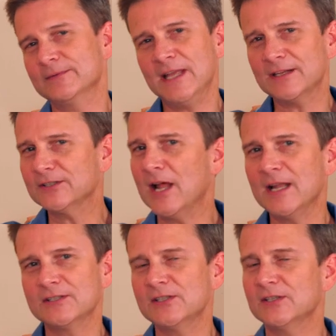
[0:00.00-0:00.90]

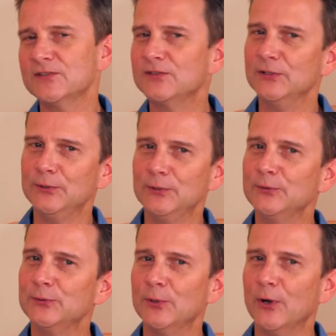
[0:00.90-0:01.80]
technology is still
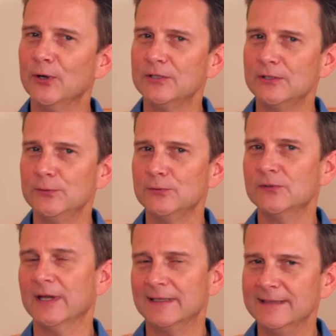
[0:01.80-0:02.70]
too hard to use.
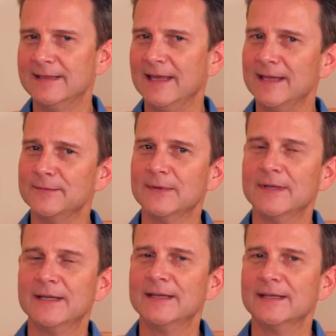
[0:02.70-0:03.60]
I get that.
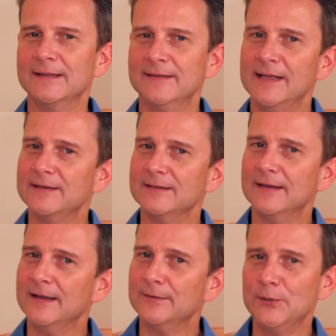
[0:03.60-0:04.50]
And that,
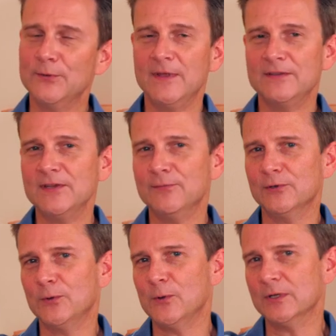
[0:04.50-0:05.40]
I don't know if that's ever
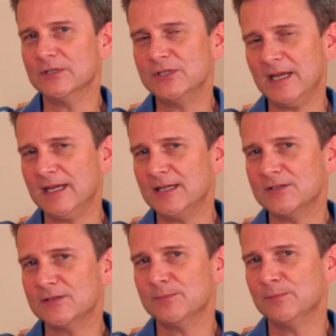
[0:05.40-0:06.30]
going to
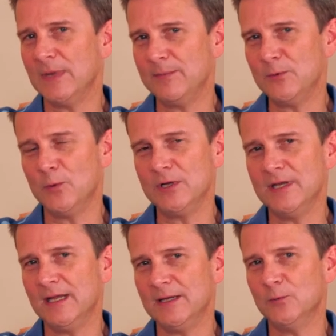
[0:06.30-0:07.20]
change. Maybe one
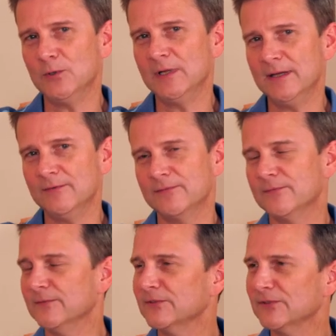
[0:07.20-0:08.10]
day we'll have
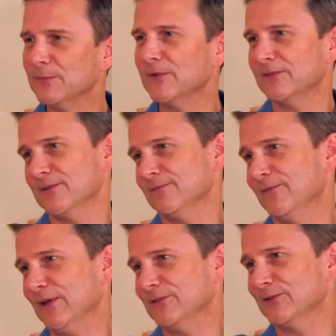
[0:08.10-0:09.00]
something that
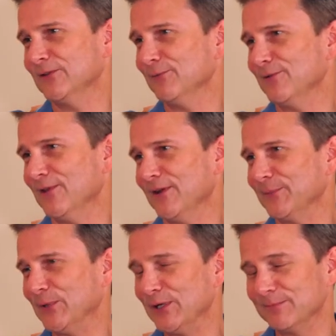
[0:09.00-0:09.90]
fixes
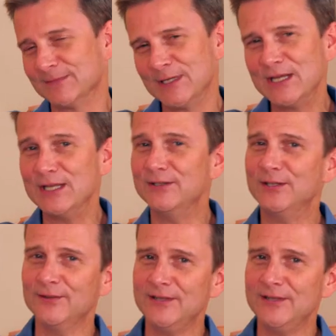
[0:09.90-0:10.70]
everything, but until